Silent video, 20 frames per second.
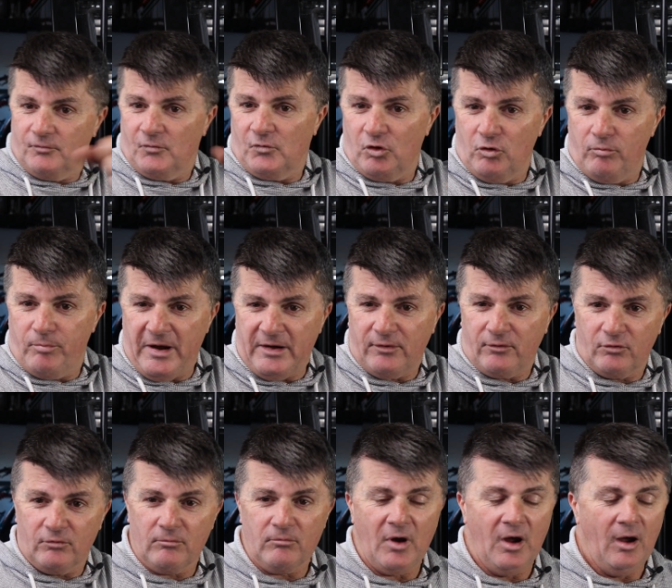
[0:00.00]
bend
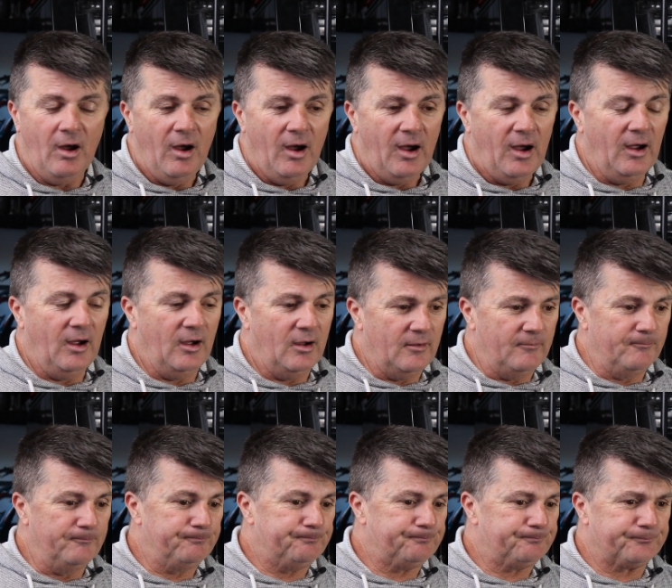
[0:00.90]
them,
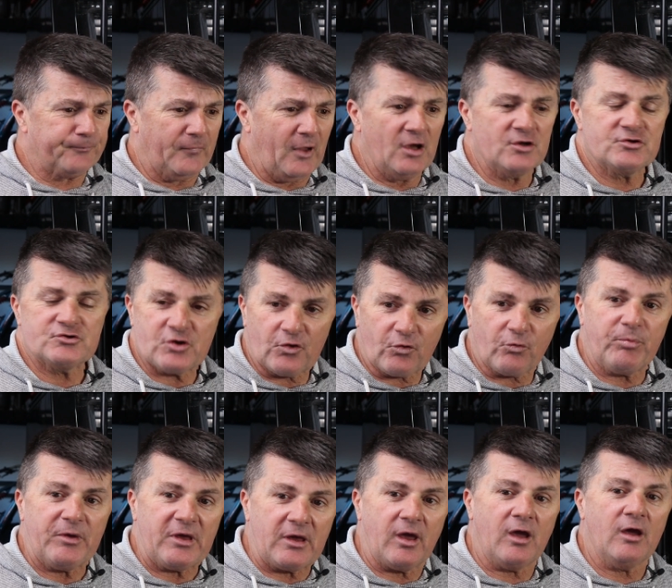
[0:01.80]
and just
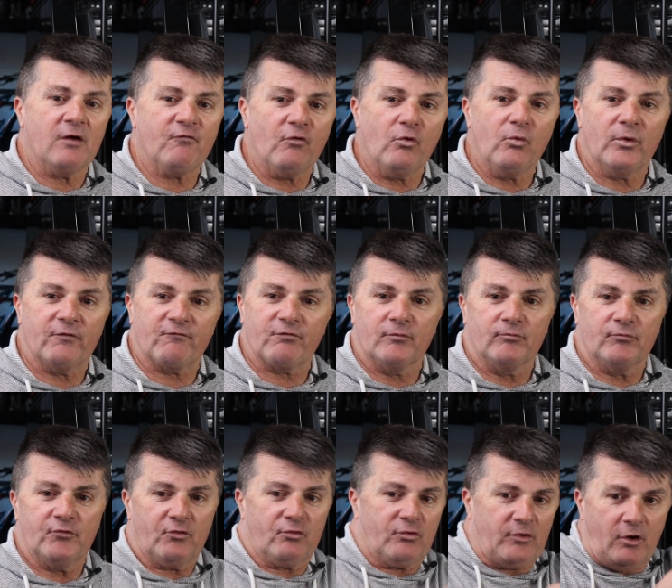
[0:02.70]
be careful with them.
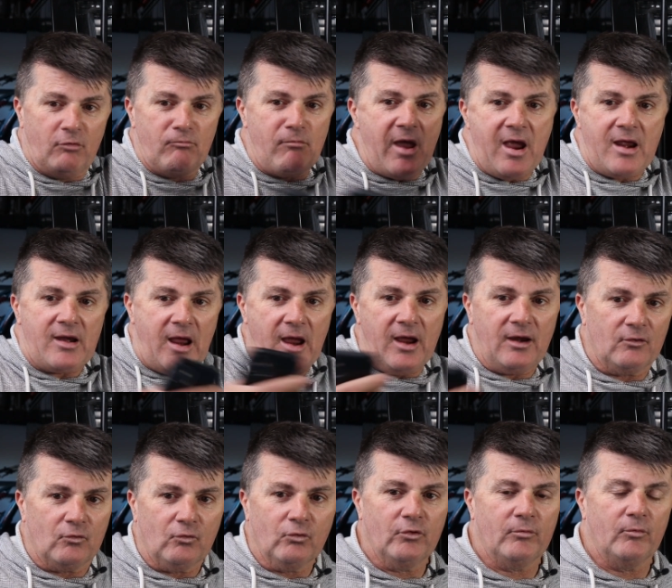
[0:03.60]
Just don't
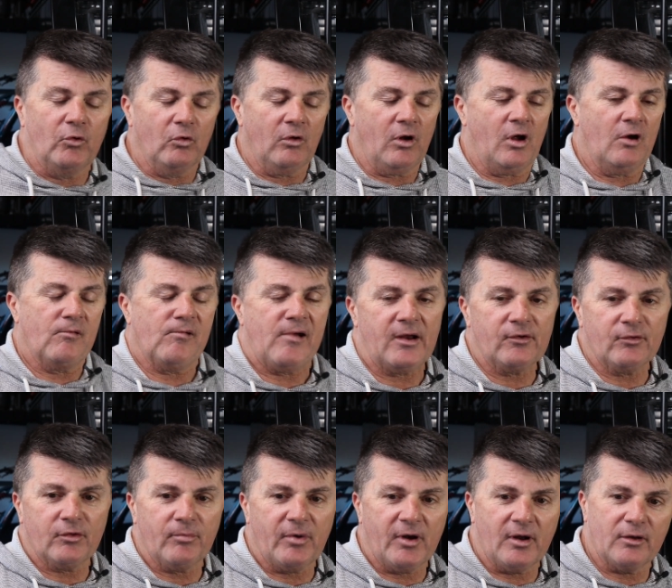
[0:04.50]
manhandle them all around
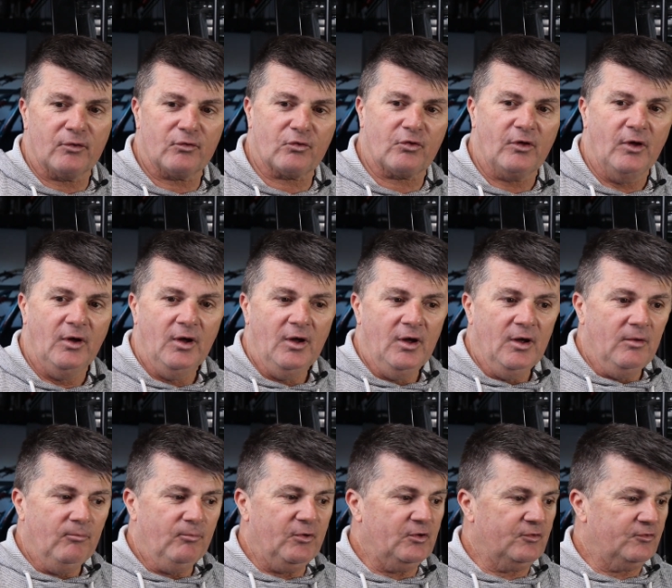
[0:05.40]
the place.
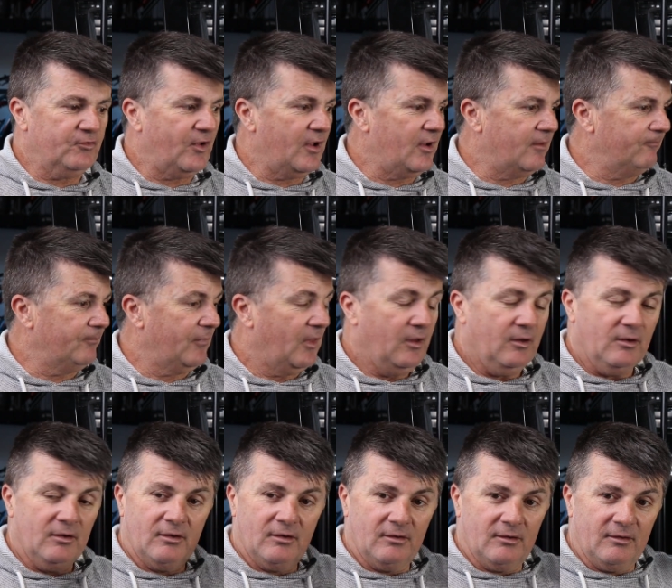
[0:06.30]
But
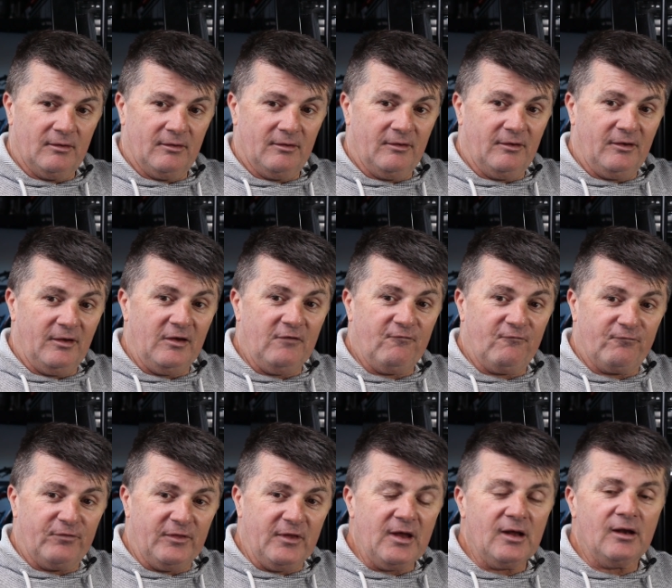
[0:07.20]
if
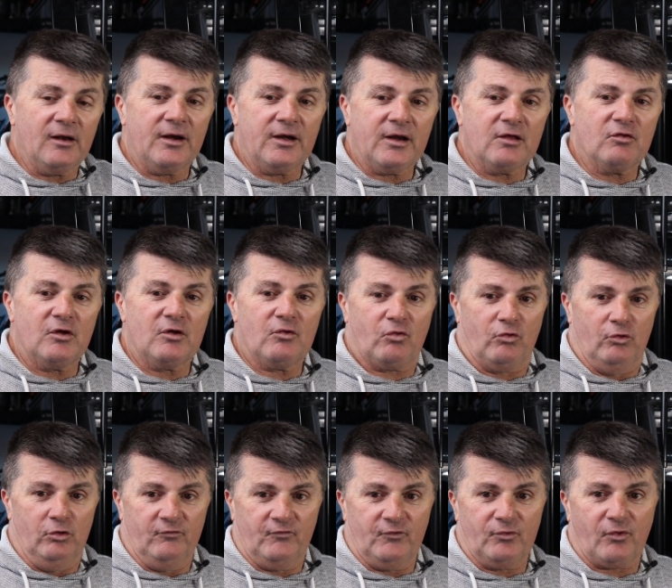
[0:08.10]
they're letting their
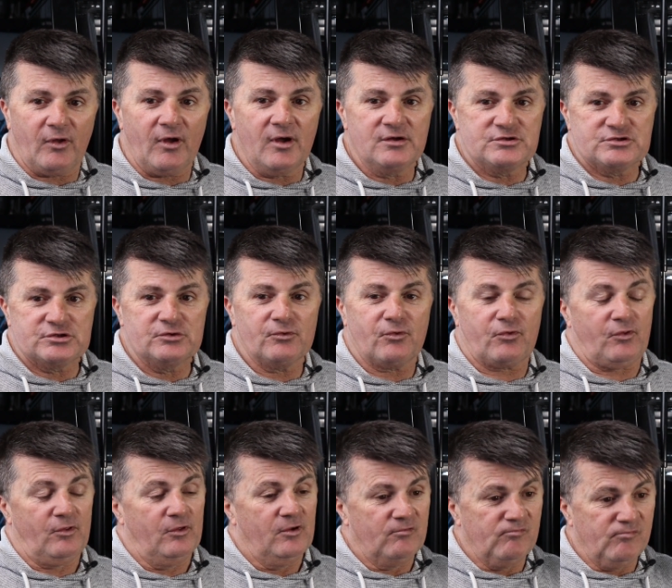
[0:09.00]
service
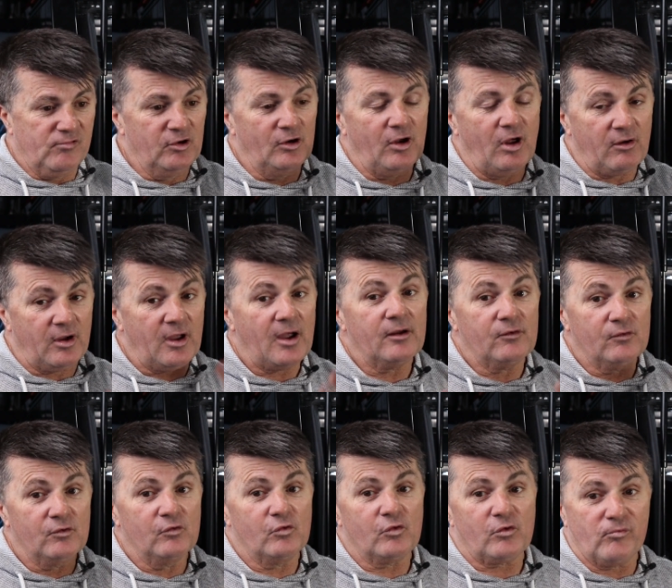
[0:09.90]
agents relocate
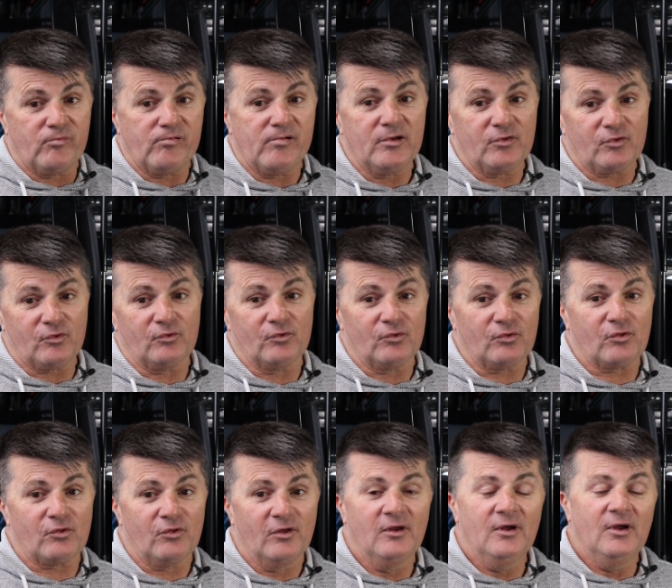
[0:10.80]
these
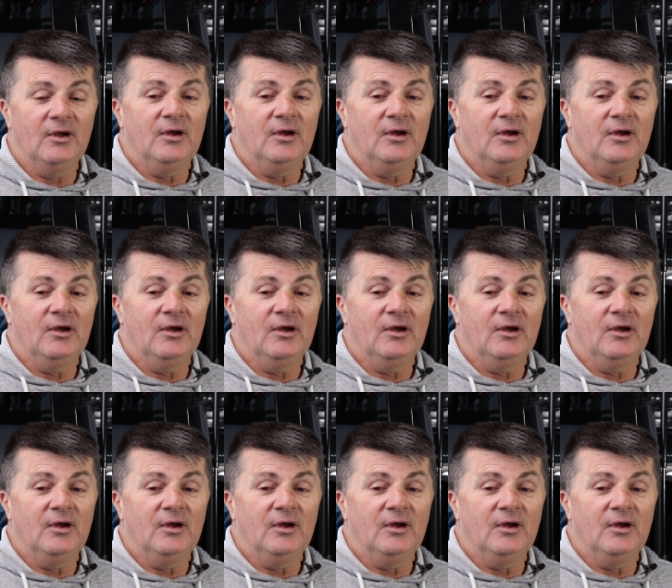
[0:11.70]
compressors,